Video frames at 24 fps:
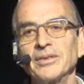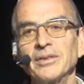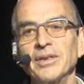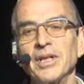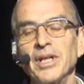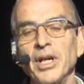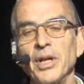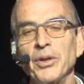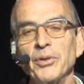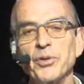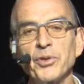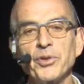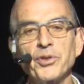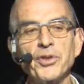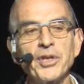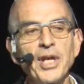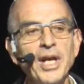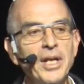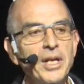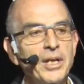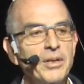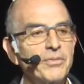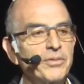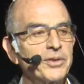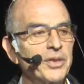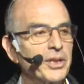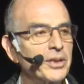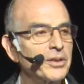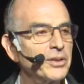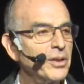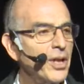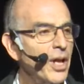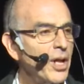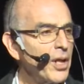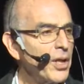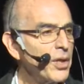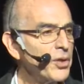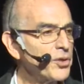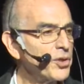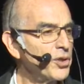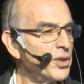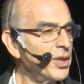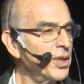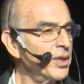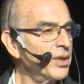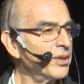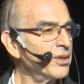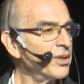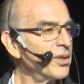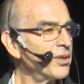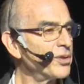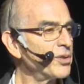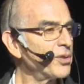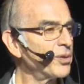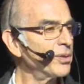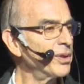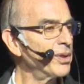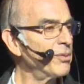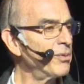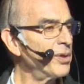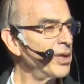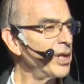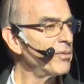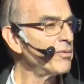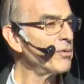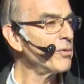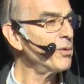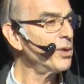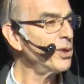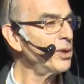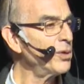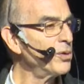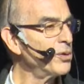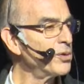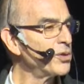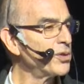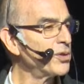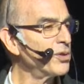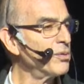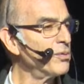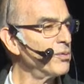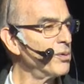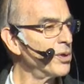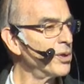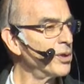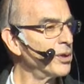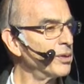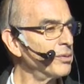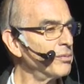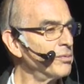an understanding of technology so that whenever we use the word,